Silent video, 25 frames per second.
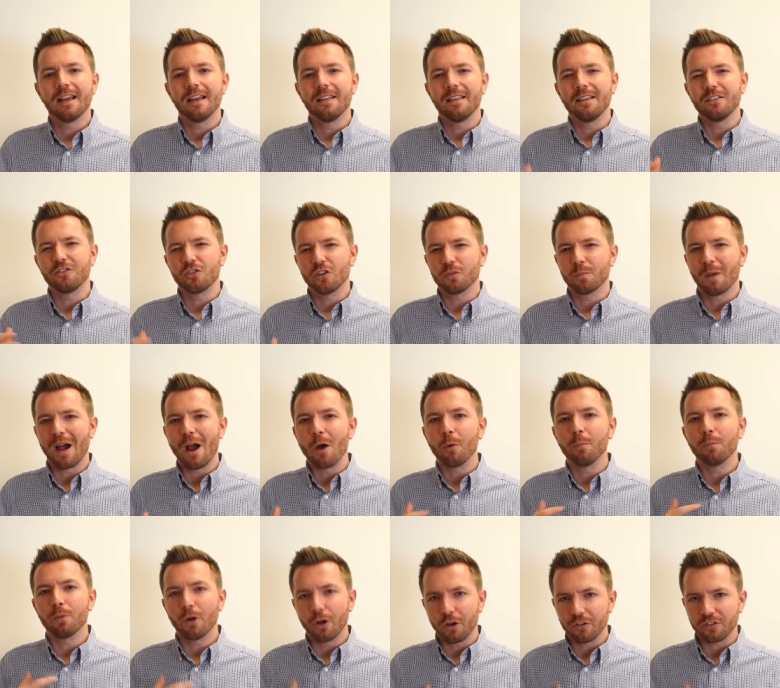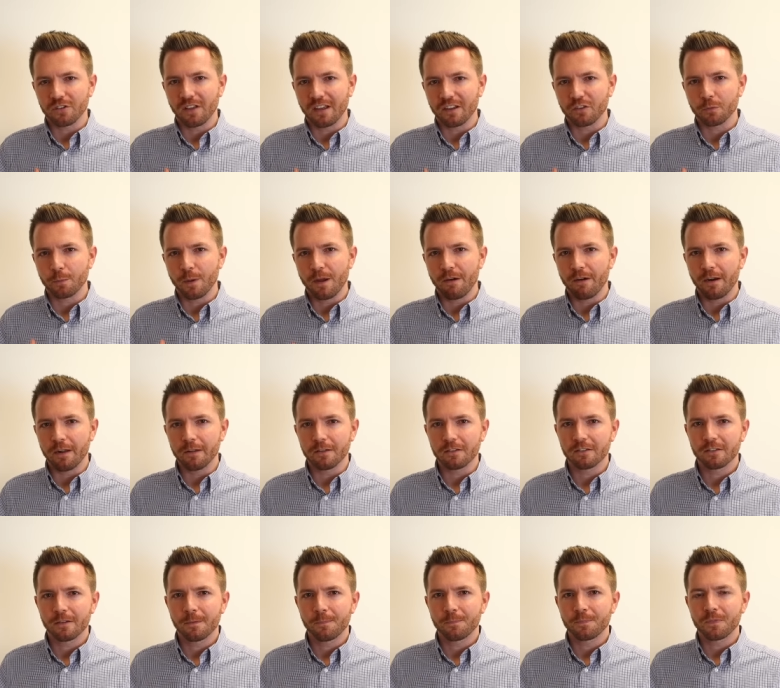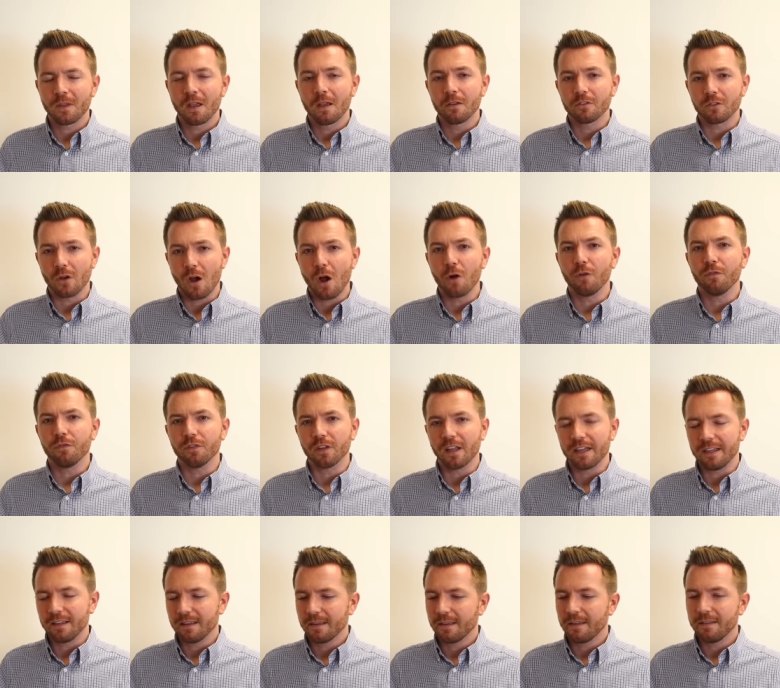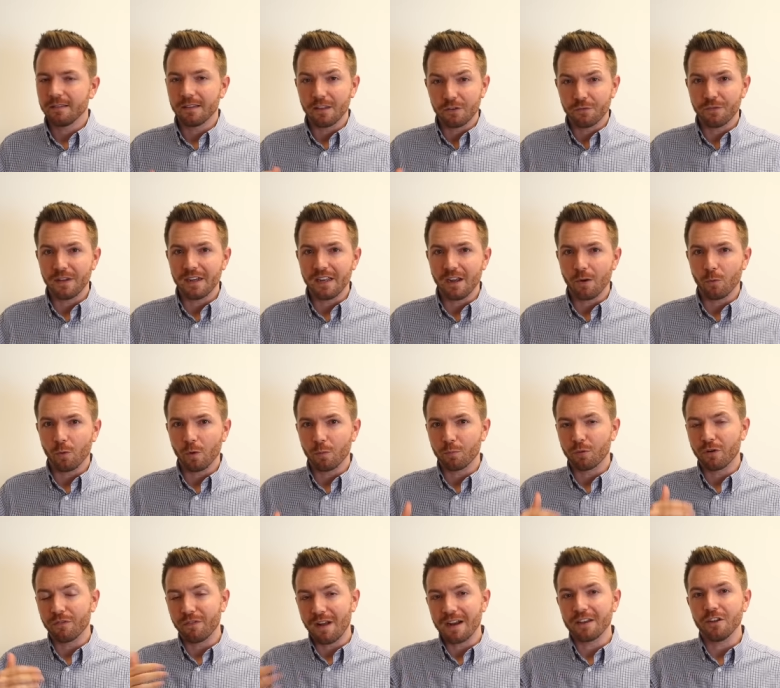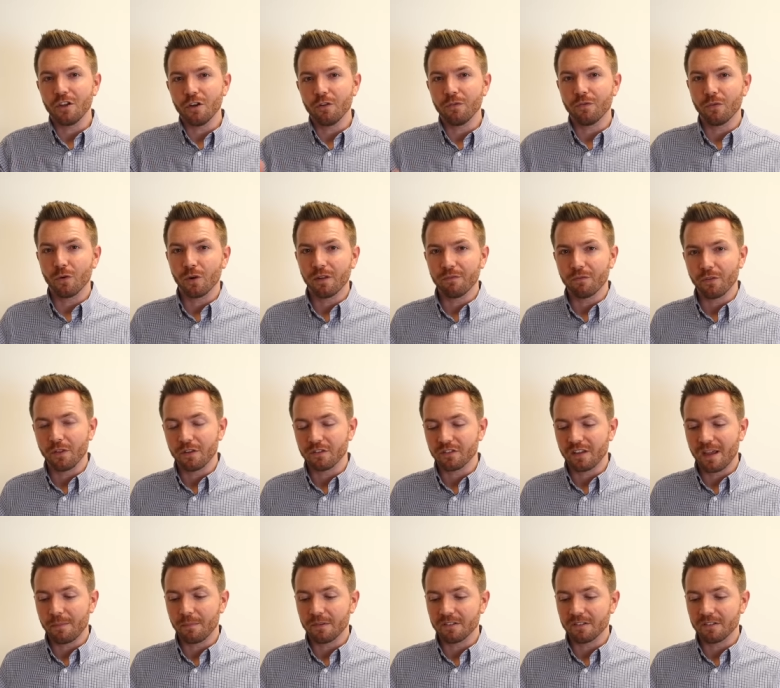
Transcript: This is just my own personal experience. So hopefully this video will prevent you falling for the same